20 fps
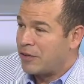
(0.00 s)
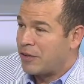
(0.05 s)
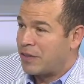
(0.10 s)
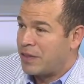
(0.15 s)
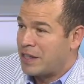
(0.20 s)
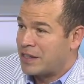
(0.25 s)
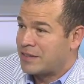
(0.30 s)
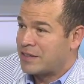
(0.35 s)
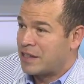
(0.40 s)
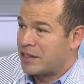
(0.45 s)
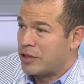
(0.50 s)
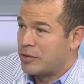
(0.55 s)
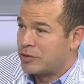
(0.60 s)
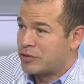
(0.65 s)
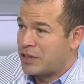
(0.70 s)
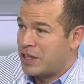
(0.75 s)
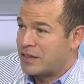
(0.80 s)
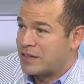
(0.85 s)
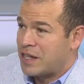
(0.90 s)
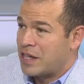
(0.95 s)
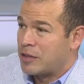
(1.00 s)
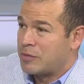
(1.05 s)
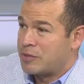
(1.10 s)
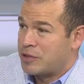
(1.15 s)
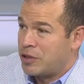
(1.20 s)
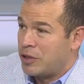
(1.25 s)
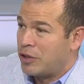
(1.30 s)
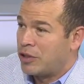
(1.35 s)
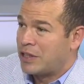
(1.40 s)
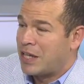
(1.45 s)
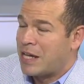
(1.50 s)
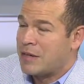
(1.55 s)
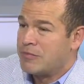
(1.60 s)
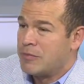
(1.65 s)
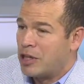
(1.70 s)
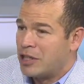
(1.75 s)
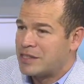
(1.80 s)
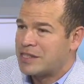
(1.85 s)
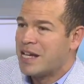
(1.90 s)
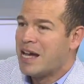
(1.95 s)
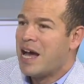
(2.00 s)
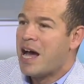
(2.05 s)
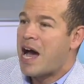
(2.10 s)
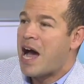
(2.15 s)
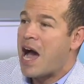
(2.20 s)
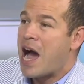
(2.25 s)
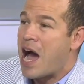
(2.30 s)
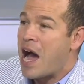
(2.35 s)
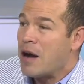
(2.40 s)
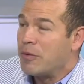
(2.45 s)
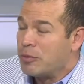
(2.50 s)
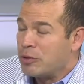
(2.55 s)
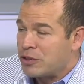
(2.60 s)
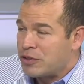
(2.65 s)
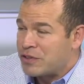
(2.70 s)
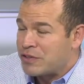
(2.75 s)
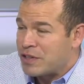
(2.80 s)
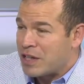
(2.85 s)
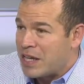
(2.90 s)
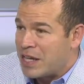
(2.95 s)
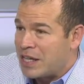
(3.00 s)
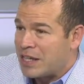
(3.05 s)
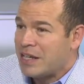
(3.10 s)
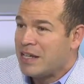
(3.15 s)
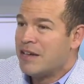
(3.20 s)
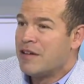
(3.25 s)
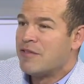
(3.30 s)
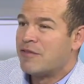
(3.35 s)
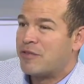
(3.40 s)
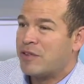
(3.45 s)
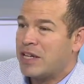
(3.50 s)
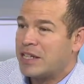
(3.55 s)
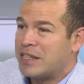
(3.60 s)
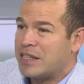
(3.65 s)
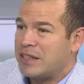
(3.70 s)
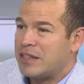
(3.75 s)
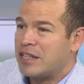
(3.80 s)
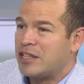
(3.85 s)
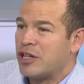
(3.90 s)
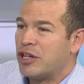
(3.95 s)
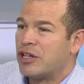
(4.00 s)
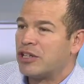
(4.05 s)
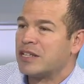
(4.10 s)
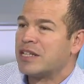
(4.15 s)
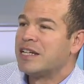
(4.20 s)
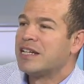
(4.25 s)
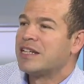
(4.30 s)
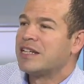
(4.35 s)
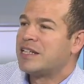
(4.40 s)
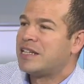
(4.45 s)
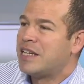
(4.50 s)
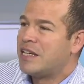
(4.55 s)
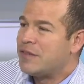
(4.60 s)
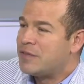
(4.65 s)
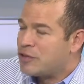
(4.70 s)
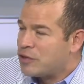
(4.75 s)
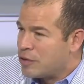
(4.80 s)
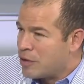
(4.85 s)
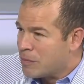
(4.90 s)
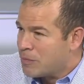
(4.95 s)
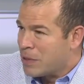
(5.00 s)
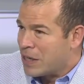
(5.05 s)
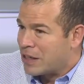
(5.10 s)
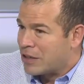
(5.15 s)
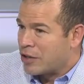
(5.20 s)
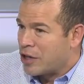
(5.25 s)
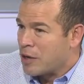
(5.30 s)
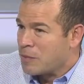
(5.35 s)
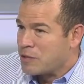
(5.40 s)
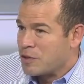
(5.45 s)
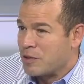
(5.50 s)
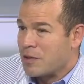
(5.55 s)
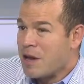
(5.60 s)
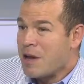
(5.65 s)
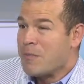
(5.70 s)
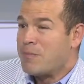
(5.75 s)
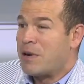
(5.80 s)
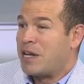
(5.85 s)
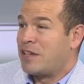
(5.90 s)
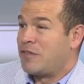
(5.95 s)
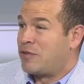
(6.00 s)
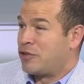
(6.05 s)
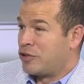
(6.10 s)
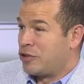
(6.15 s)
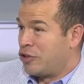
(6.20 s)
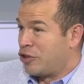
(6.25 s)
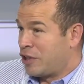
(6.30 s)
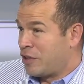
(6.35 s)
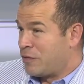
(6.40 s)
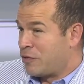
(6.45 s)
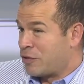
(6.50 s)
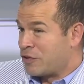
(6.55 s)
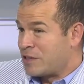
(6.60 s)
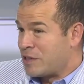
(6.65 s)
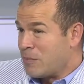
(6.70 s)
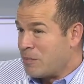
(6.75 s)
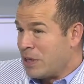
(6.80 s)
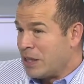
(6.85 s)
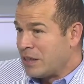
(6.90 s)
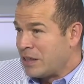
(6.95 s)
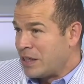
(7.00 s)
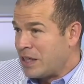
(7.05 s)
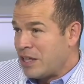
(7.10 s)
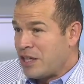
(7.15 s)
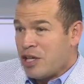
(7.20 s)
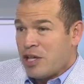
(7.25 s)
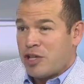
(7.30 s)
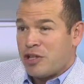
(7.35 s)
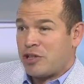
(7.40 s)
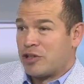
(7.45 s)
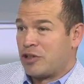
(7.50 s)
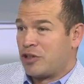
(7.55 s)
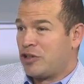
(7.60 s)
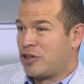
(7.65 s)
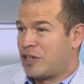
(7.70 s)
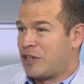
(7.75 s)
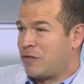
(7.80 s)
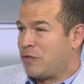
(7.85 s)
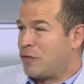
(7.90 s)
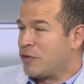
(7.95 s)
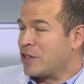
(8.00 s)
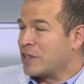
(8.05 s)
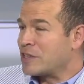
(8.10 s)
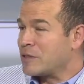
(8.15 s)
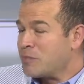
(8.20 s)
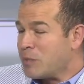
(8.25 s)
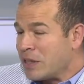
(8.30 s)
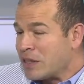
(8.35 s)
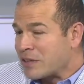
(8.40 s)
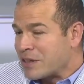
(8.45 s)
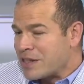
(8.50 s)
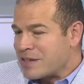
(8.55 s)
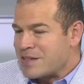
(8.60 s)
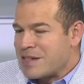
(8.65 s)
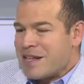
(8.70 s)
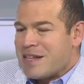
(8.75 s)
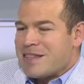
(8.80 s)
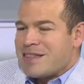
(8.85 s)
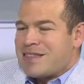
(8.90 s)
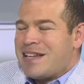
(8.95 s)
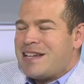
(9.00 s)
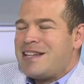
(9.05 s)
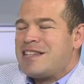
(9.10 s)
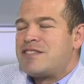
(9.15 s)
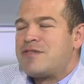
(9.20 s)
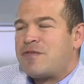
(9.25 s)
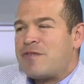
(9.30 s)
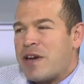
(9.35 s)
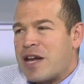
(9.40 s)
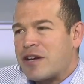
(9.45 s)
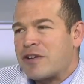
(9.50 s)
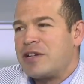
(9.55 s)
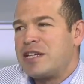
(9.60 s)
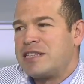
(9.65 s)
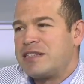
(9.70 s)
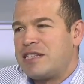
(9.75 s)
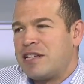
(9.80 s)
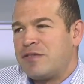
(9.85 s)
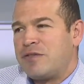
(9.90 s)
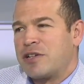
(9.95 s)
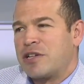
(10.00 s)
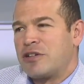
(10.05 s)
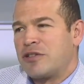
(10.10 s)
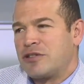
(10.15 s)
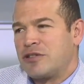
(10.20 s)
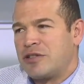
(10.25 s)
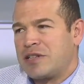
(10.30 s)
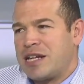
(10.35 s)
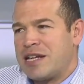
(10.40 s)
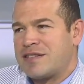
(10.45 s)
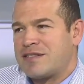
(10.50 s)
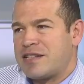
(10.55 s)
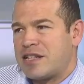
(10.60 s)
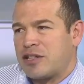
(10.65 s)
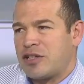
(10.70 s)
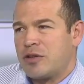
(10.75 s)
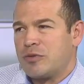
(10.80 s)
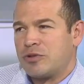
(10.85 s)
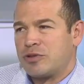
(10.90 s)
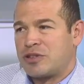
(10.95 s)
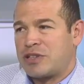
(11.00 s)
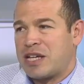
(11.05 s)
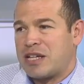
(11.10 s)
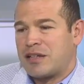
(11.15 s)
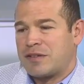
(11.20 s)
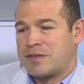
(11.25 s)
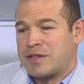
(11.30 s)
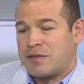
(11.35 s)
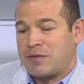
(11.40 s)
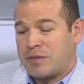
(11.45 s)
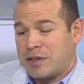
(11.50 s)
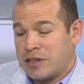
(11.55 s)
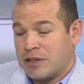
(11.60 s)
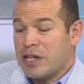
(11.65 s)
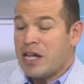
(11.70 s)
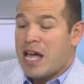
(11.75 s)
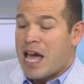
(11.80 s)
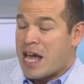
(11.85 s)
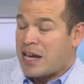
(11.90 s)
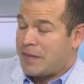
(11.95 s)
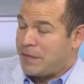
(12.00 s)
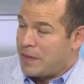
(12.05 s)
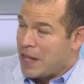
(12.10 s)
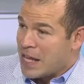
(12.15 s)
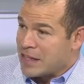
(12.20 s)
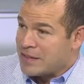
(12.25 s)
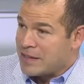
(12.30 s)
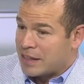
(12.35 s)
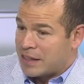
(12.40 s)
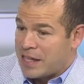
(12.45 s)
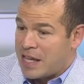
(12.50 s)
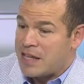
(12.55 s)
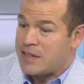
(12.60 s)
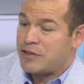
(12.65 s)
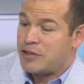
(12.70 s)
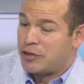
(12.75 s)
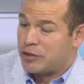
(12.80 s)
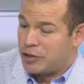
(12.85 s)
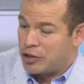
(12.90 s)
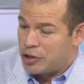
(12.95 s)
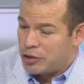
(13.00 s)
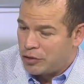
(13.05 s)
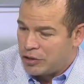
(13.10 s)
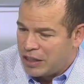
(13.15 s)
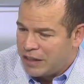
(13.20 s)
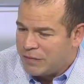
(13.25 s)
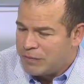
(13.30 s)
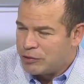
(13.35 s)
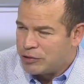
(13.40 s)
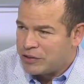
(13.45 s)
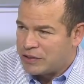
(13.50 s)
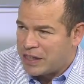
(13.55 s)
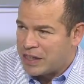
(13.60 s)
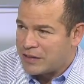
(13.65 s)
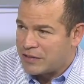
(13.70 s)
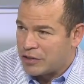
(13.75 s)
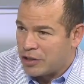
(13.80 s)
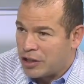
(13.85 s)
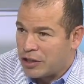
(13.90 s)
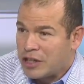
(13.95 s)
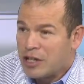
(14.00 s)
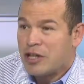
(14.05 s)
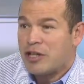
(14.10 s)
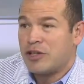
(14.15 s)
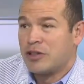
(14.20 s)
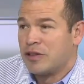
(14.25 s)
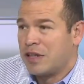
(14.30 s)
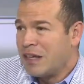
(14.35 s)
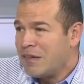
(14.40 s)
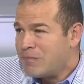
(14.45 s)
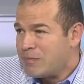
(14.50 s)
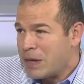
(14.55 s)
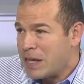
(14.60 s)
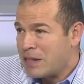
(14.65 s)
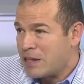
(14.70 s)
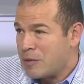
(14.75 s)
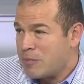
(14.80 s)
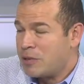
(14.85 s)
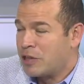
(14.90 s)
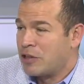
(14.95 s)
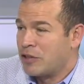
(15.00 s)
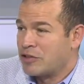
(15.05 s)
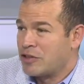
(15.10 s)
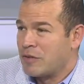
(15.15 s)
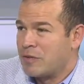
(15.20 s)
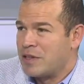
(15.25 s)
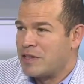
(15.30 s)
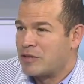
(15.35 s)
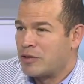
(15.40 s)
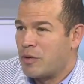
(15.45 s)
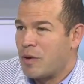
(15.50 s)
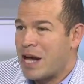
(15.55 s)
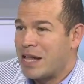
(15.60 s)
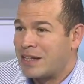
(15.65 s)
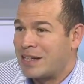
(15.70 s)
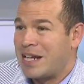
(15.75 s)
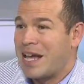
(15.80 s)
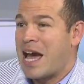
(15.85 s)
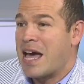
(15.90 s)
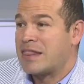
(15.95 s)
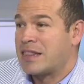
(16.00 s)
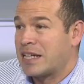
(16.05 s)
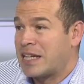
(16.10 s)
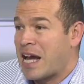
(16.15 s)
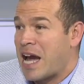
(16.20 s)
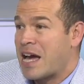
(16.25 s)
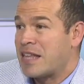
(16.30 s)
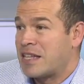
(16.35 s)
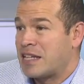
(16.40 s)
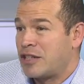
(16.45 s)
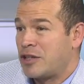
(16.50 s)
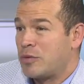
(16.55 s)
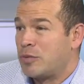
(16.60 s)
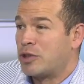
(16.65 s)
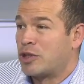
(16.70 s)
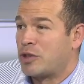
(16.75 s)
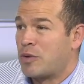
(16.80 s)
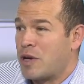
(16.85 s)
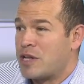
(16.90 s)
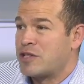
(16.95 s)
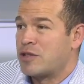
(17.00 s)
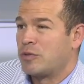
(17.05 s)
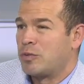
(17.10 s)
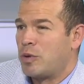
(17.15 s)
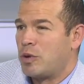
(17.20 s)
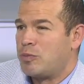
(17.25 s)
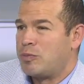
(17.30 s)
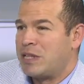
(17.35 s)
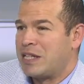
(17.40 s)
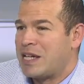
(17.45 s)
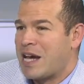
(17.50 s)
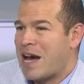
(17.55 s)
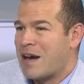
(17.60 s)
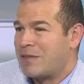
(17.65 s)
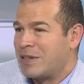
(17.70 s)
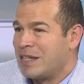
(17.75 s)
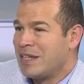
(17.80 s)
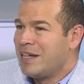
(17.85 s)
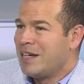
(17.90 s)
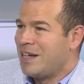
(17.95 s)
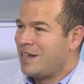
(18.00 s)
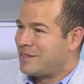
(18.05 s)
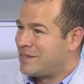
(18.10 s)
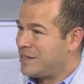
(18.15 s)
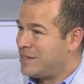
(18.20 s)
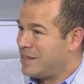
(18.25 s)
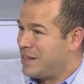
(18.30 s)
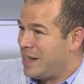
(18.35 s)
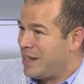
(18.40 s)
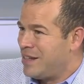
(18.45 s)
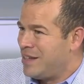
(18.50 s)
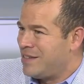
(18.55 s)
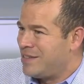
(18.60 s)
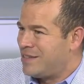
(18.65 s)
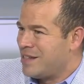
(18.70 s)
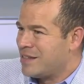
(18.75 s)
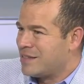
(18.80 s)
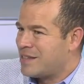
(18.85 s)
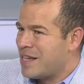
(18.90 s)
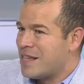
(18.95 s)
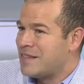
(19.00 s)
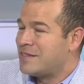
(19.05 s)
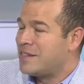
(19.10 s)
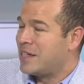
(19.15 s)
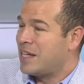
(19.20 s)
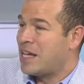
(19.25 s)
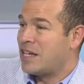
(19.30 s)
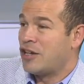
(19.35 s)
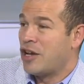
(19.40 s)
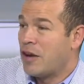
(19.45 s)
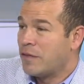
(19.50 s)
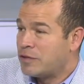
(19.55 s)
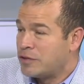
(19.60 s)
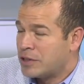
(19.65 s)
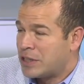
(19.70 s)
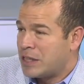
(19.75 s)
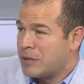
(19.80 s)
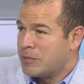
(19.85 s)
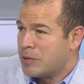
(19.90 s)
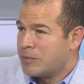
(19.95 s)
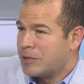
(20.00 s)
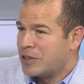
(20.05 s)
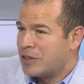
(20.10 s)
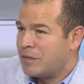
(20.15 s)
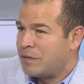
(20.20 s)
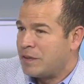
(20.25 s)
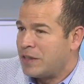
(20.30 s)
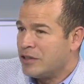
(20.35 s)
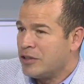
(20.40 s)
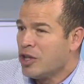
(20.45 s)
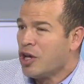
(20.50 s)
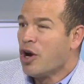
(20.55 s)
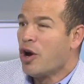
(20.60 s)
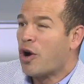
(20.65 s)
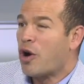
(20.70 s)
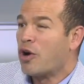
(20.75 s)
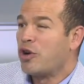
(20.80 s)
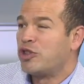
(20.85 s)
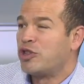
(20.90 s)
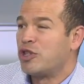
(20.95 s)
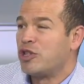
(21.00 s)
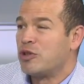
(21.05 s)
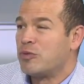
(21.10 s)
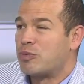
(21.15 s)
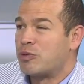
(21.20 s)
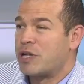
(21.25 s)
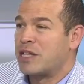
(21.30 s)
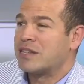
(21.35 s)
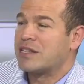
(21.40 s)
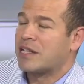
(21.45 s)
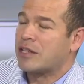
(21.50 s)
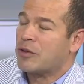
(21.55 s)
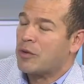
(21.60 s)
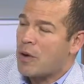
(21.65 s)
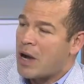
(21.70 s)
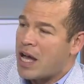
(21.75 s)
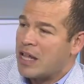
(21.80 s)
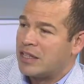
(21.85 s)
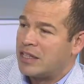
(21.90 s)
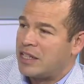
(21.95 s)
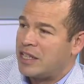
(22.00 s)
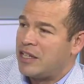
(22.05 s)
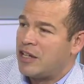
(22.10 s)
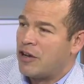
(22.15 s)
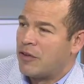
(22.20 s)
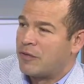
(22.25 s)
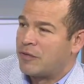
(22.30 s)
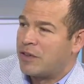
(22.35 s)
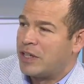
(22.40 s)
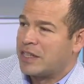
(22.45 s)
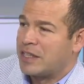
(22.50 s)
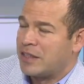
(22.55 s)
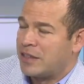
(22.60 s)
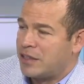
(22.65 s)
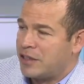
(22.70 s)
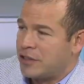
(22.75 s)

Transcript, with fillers: don't think Sergio Busquets helps you all that much. Mm. I would say Frankie de Jong gives you a better option. But if you're looking for stability, you're looking for experience, then it's very difficult to get Sergio Busquets off the field. And if that's the case, you, you leave Busquets on, you leave Pedri because of his quality, and the guy that you would question would be Gavi. Is his intensity enough to keep him on the field, or do you bring the quality of Frankie